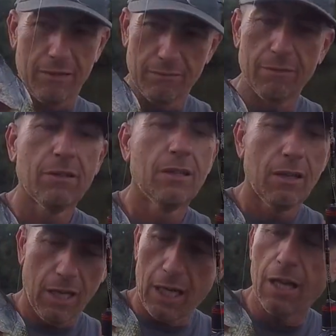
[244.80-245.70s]
it.
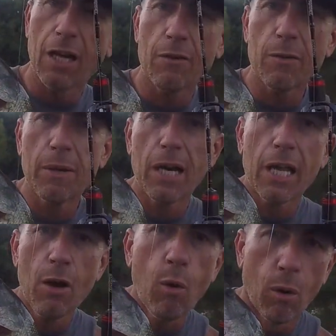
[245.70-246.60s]
Hello
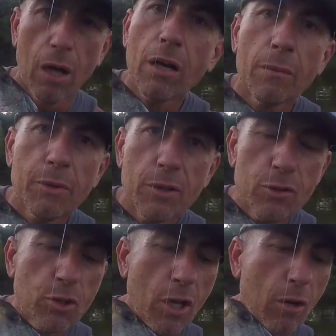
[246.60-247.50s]
everybody, welcome to
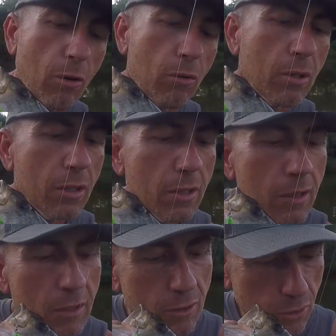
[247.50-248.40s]
the show.
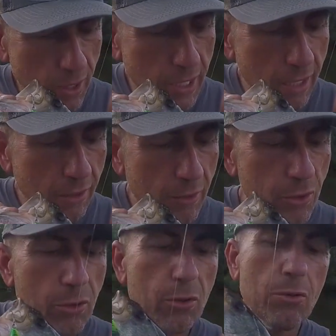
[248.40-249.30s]
Trying out our
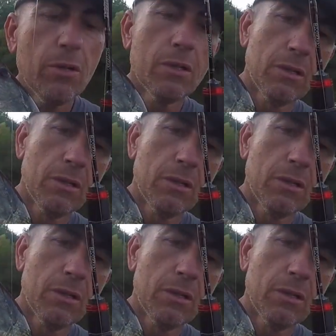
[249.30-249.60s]
new